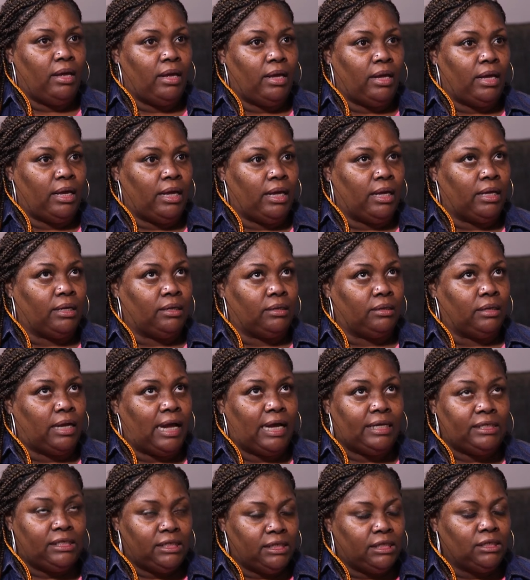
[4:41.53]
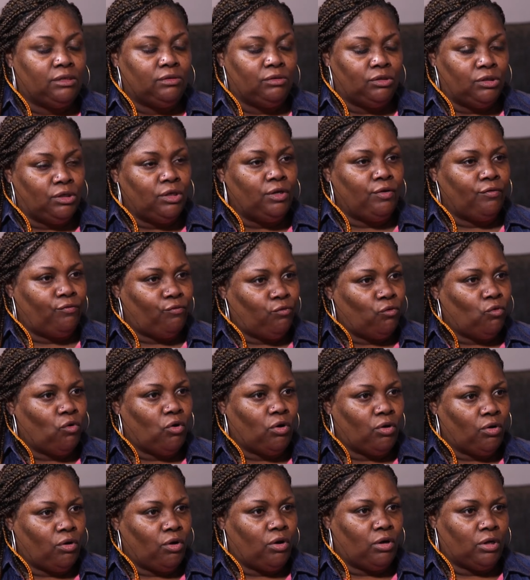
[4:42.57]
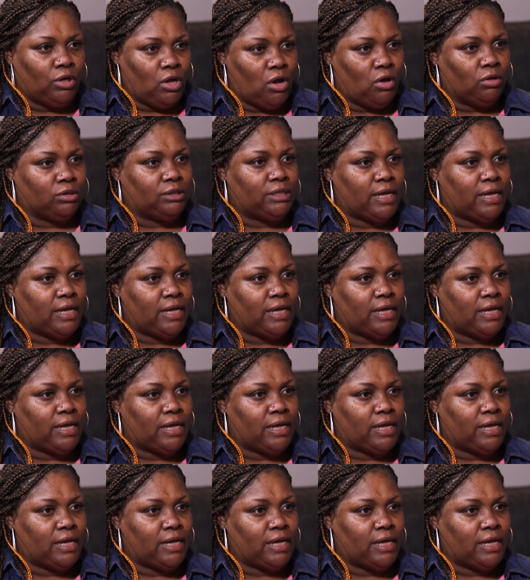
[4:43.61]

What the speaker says: And I did good for a long